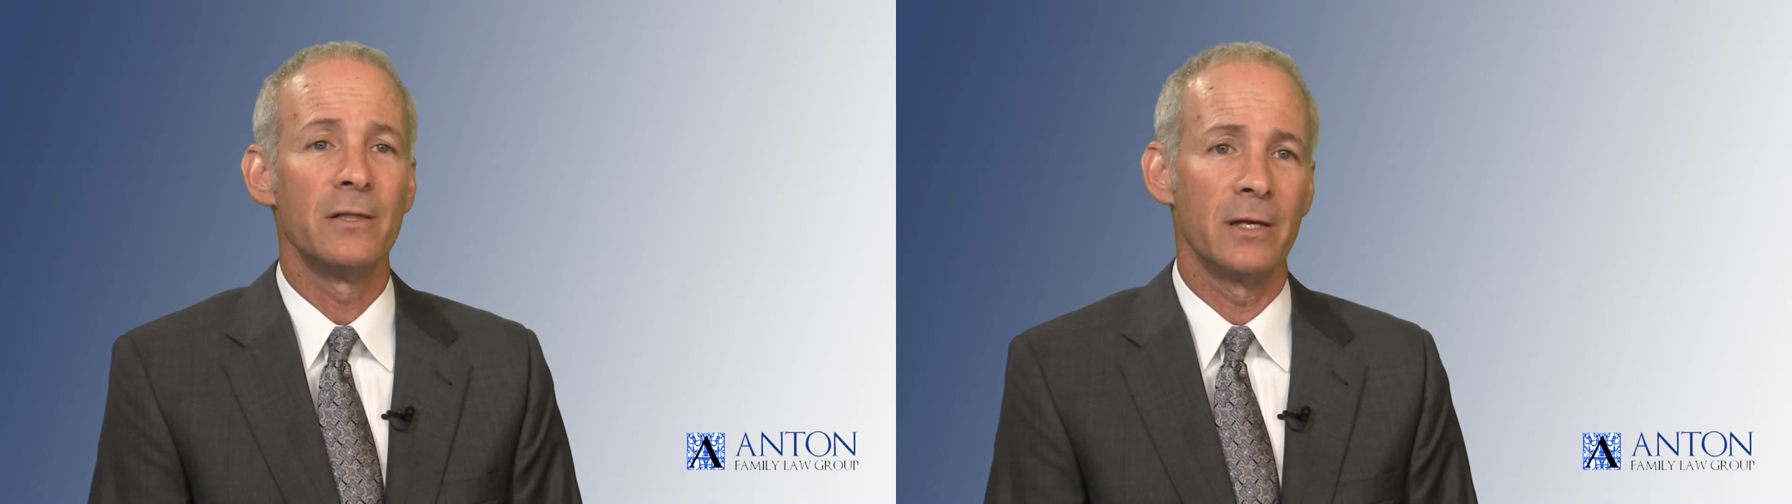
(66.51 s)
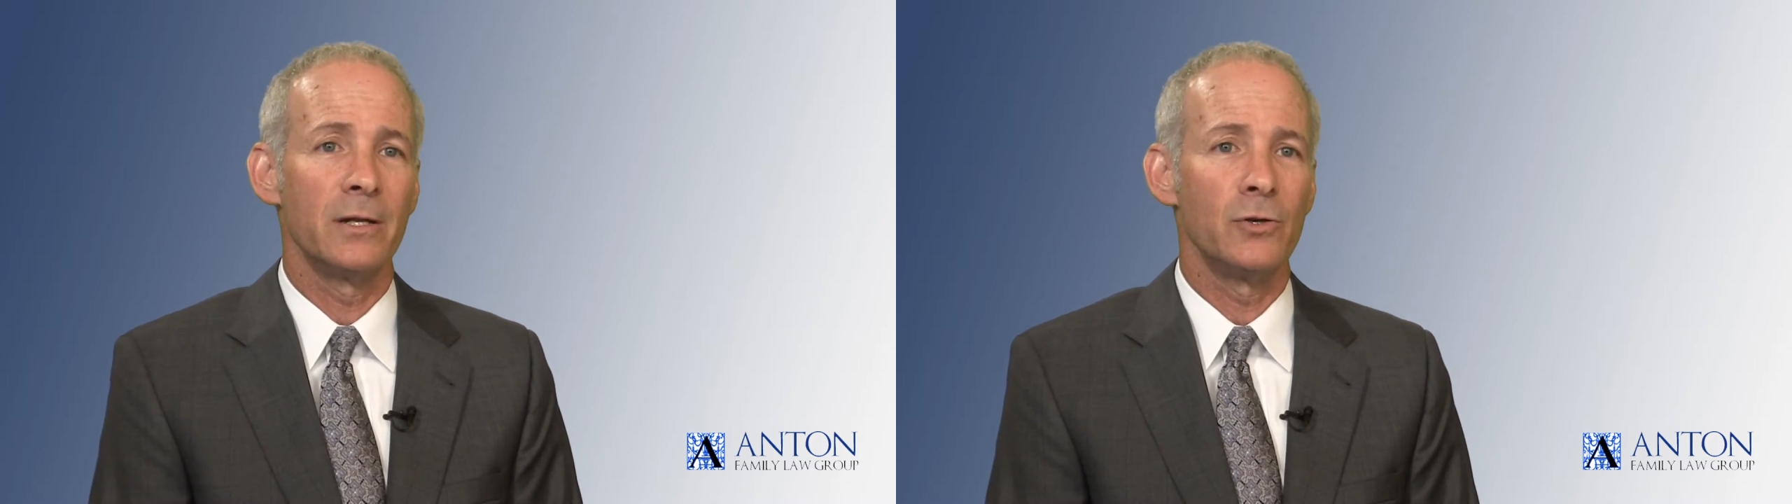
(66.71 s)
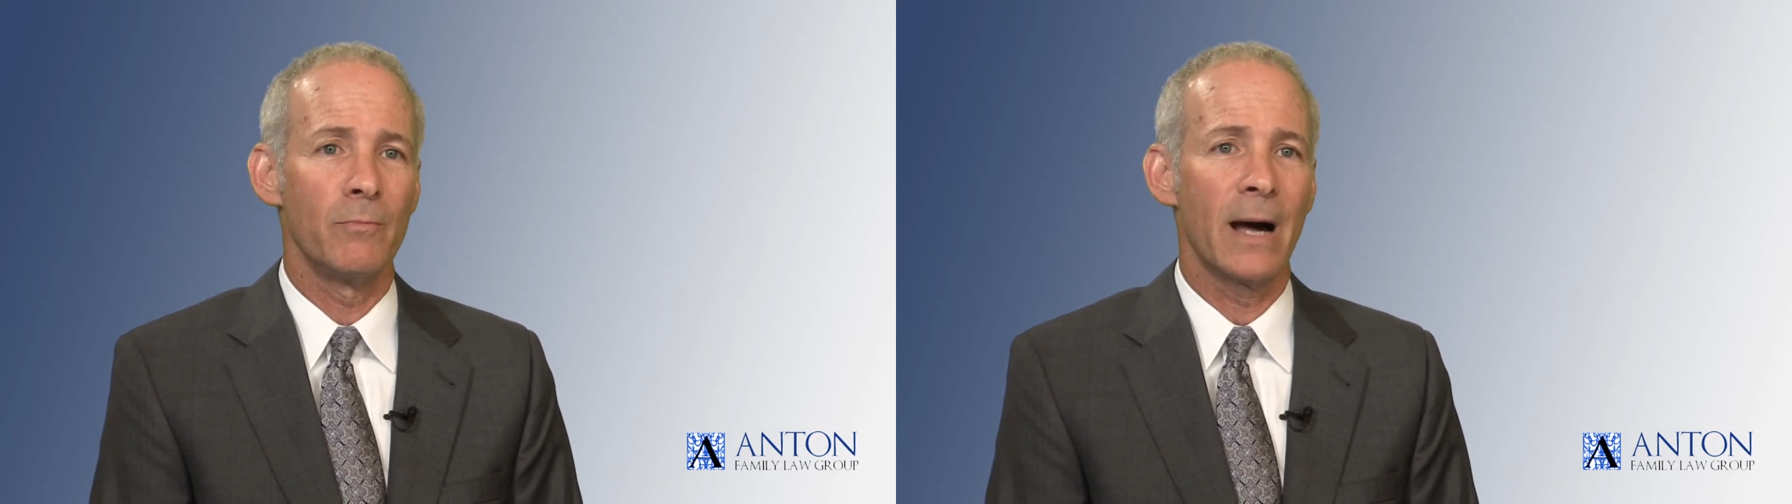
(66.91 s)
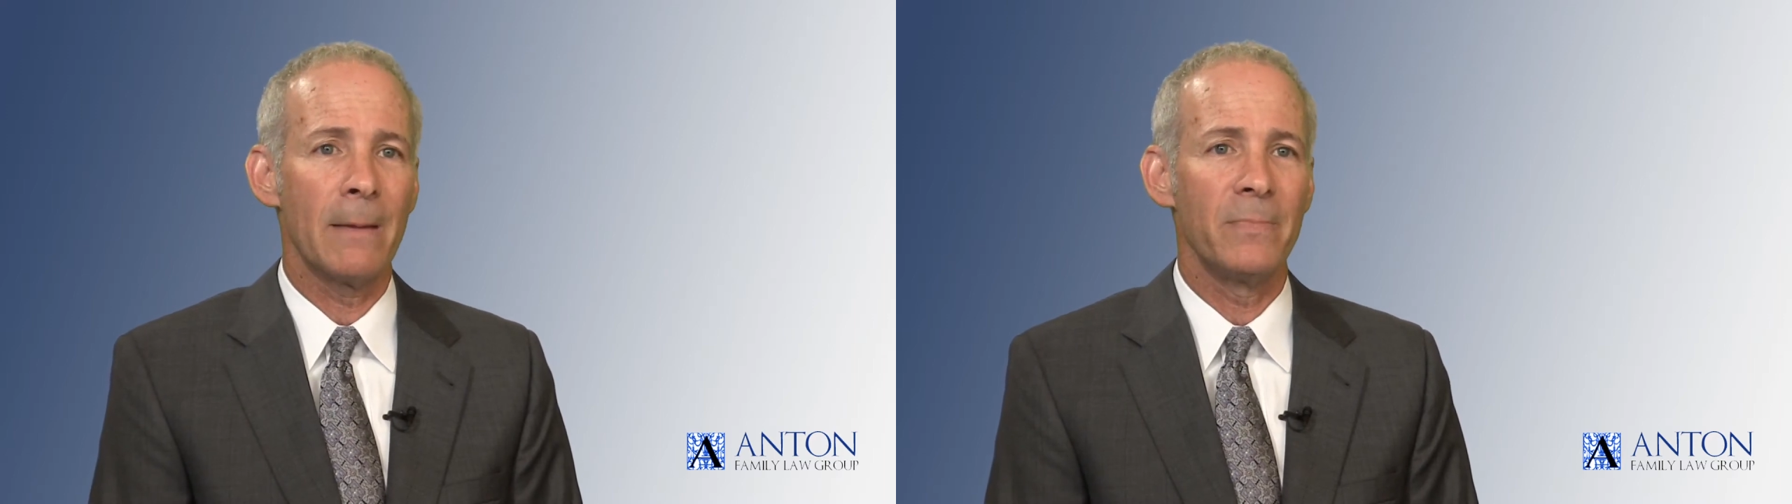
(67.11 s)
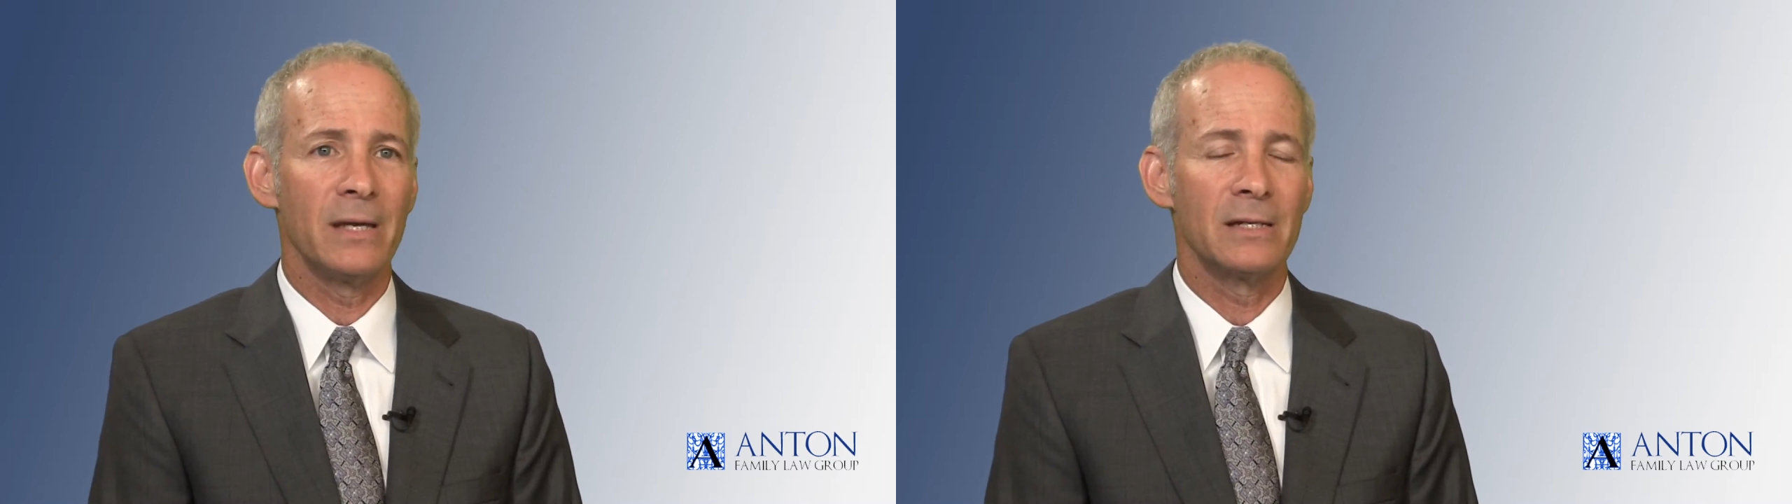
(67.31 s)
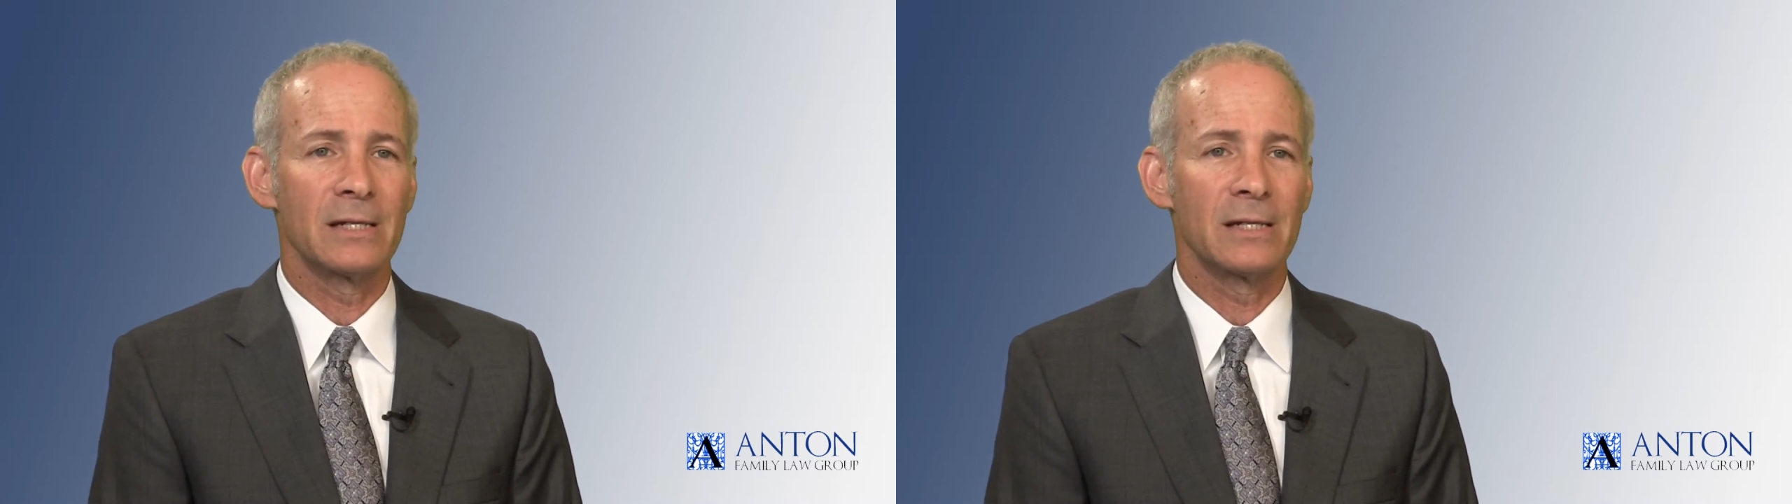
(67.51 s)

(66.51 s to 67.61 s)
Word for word: then you might be